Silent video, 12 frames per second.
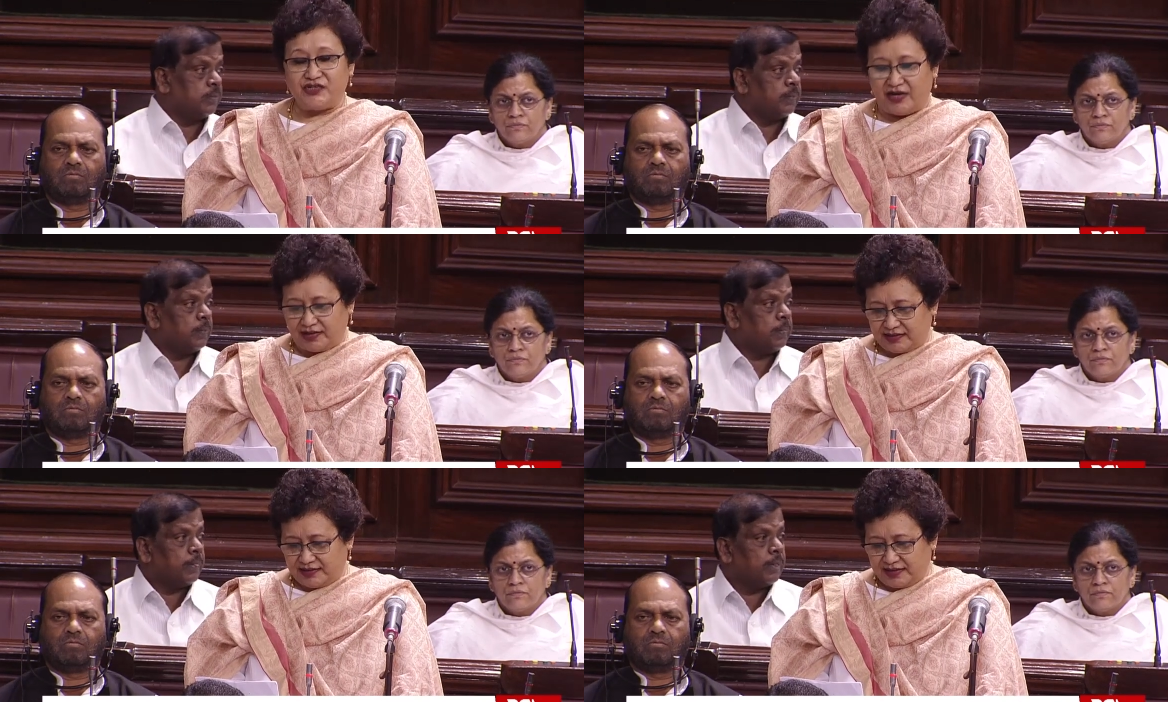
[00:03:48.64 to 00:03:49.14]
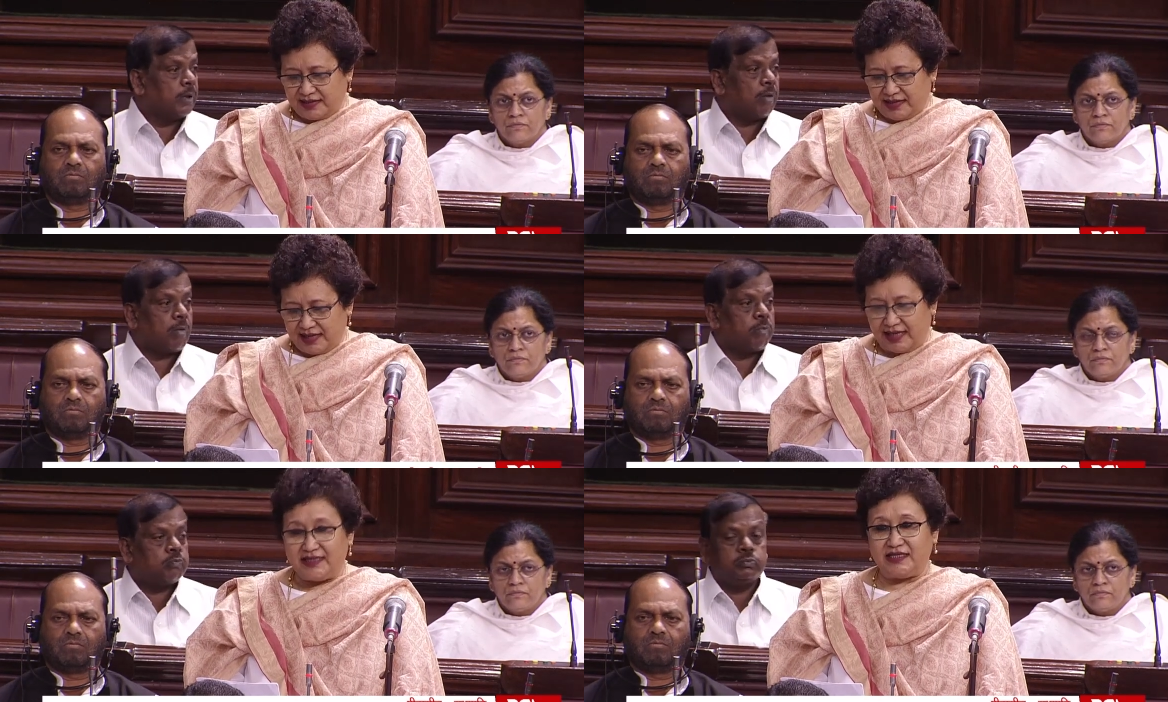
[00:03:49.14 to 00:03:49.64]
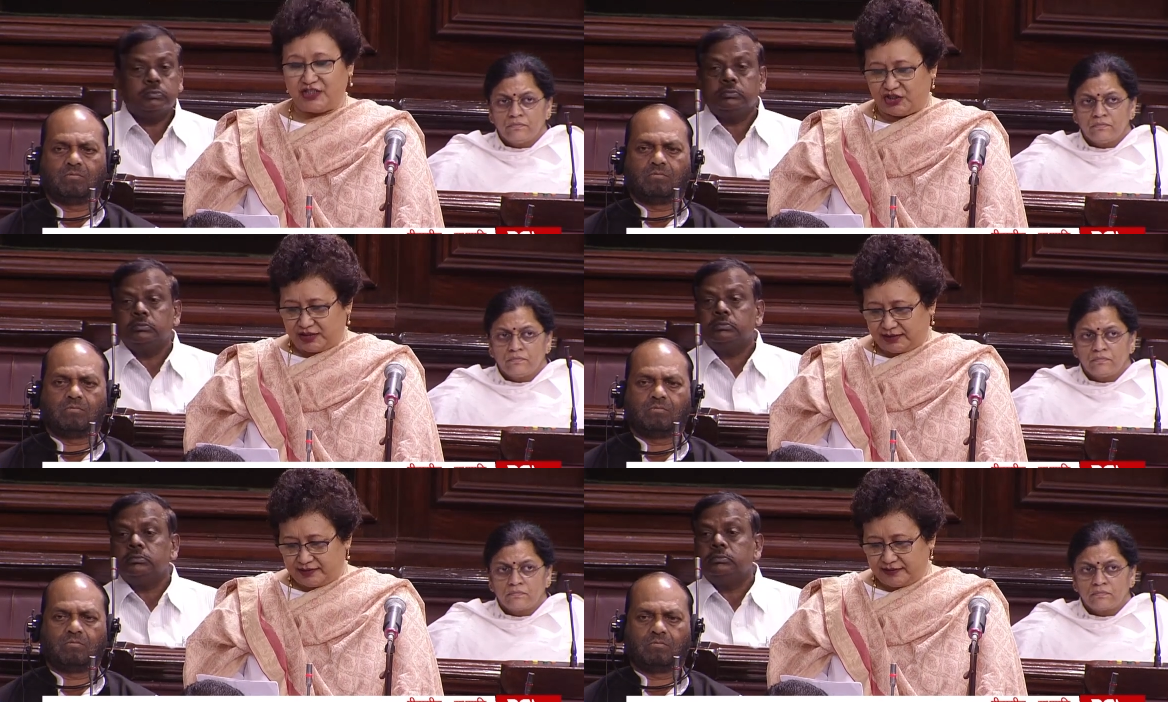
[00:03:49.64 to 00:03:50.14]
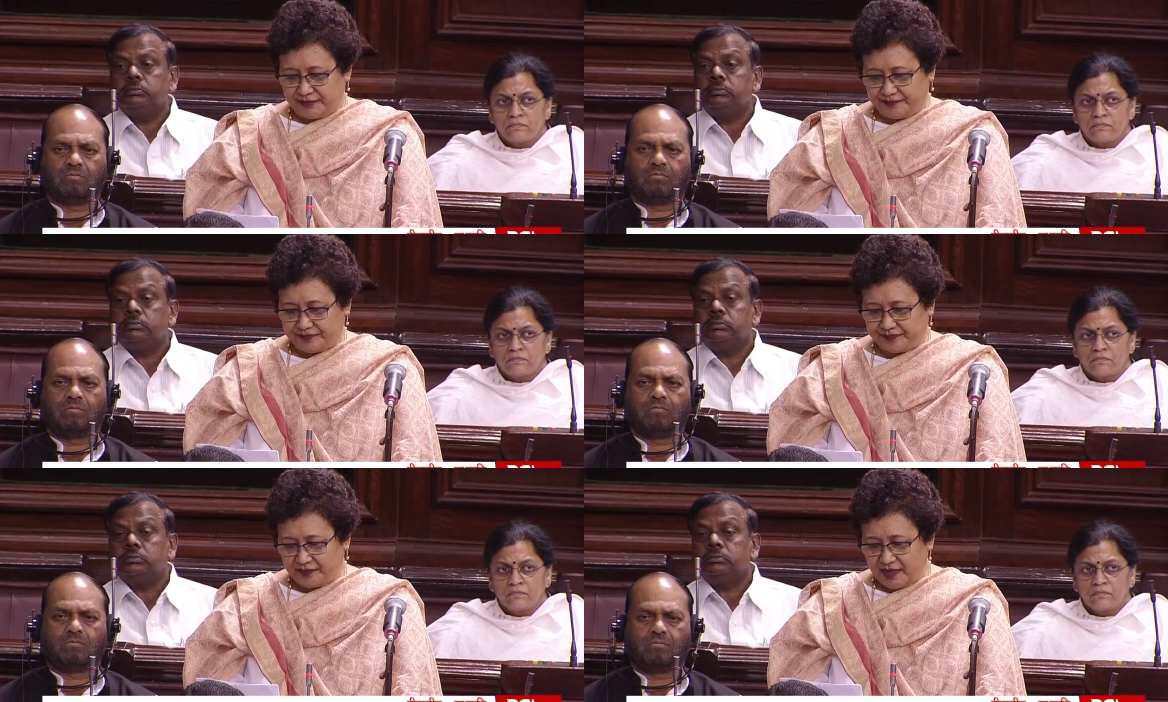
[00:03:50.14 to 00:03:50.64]
Speaker 1: drug addiction.
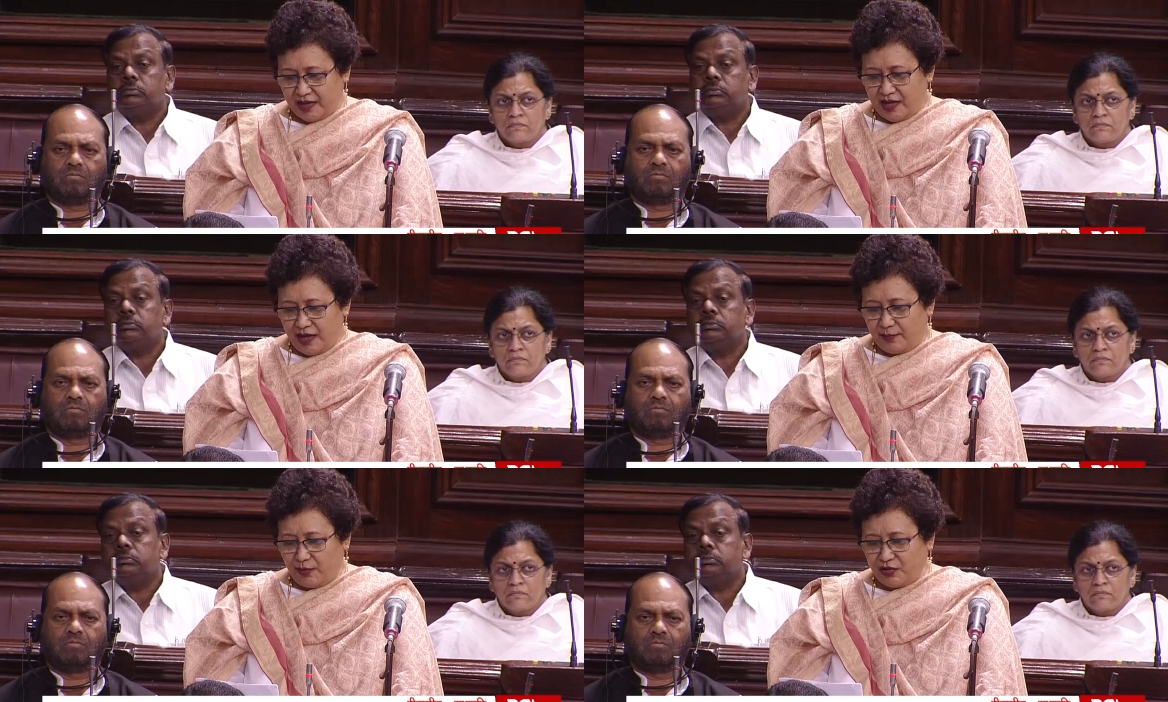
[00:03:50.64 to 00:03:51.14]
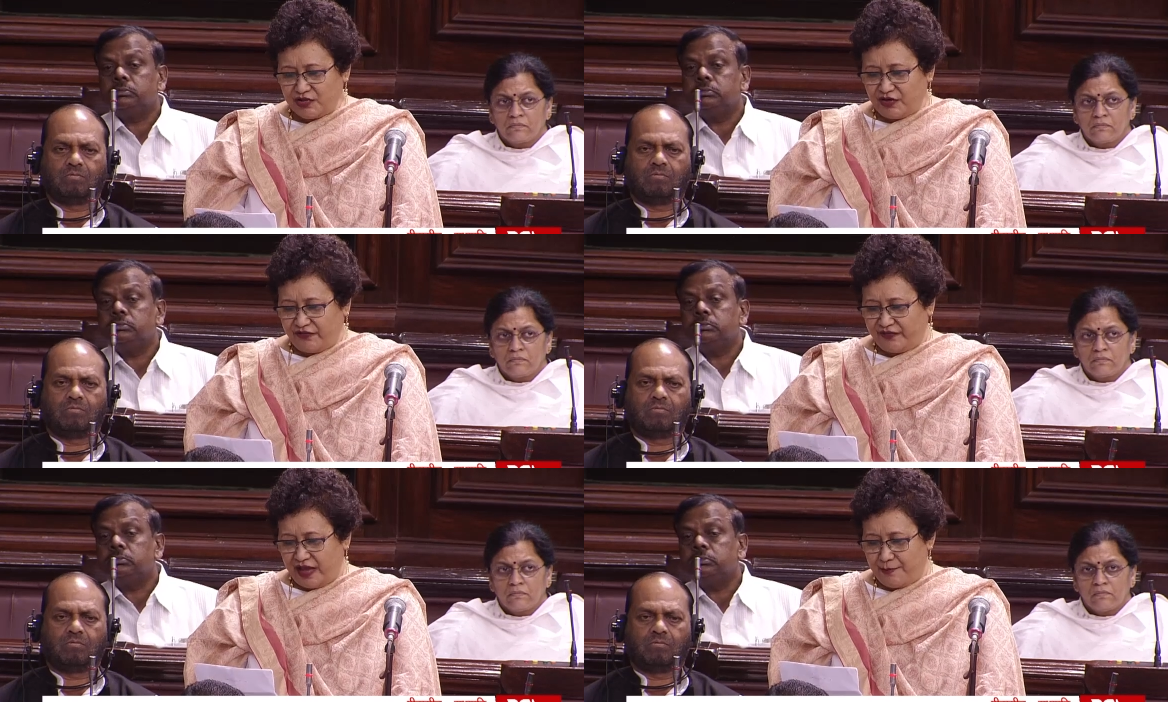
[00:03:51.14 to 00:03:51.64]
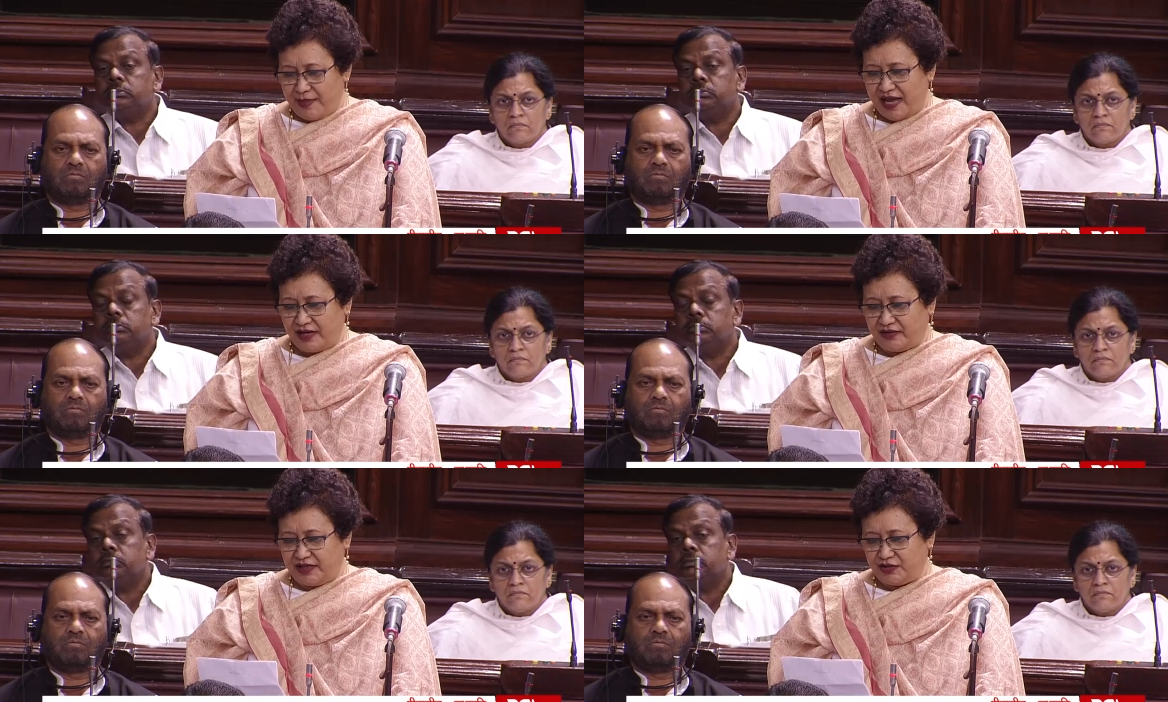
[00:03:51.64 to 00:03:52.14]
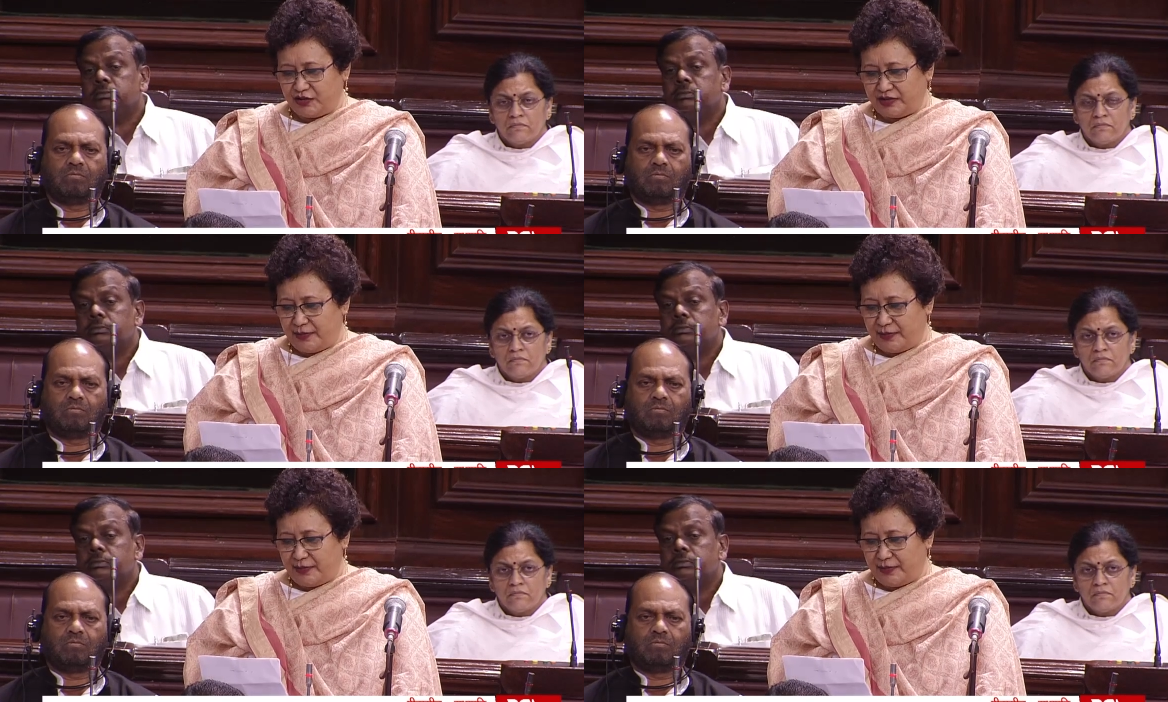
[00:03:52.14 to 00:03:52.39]
Most of them migrate to the